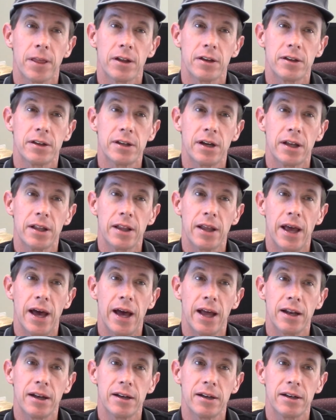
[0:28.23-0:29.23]
done
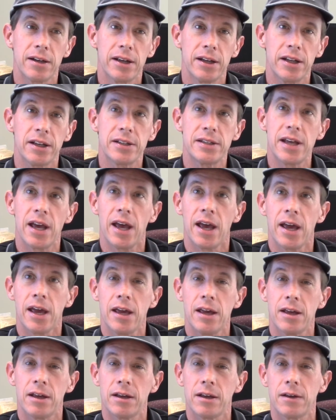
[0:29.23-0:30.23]
that in a
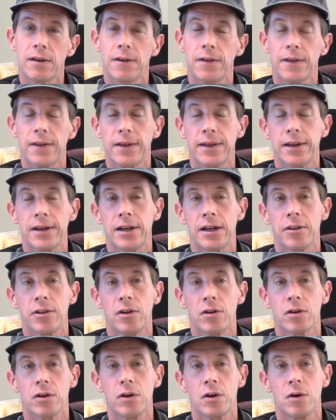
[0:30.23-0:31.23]
day.
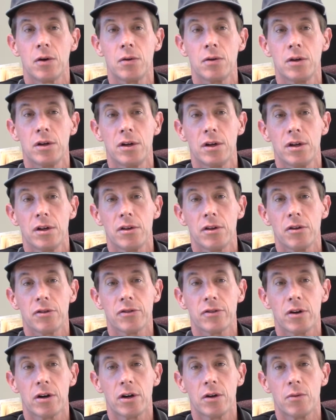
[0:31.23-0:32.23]
They'll
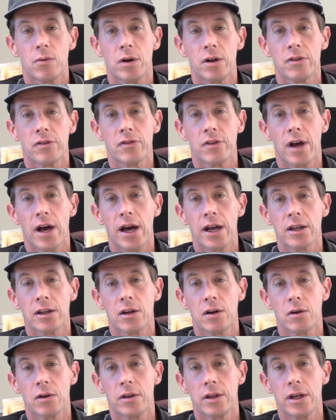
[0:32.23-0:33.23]
start at one side,
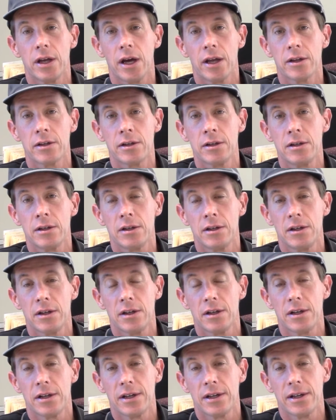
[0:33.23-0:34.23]
go to the other.
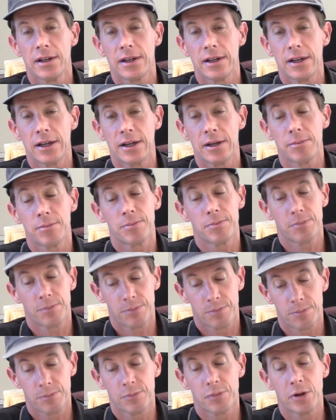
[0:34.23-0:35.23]

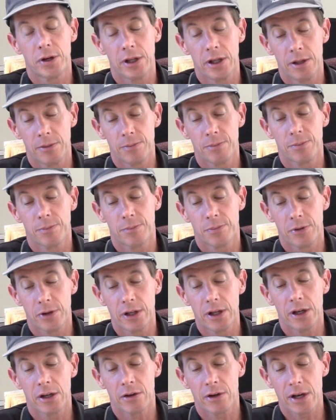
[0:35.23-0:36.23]
Pretty
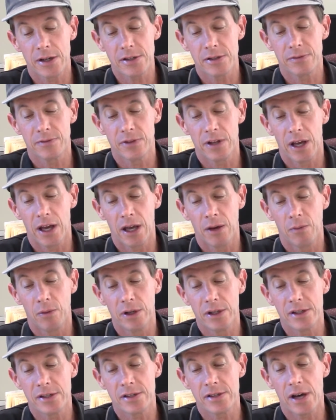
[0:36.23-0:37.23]
aggressive day.
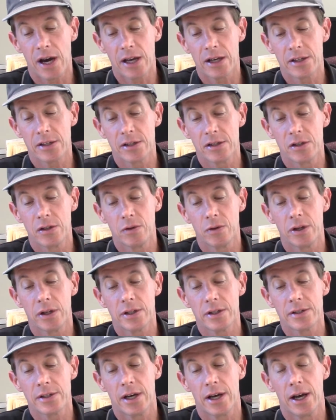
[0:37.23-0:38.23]
We decided to do
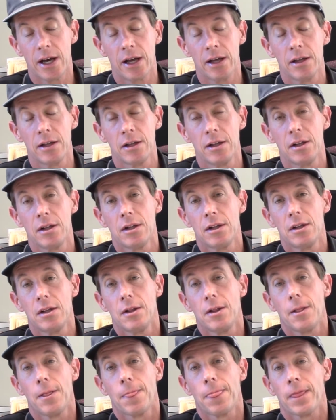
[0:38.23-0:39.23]
it
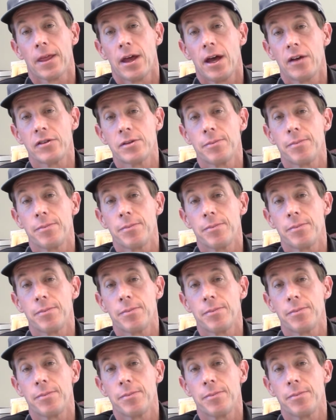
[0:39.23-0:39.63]
as a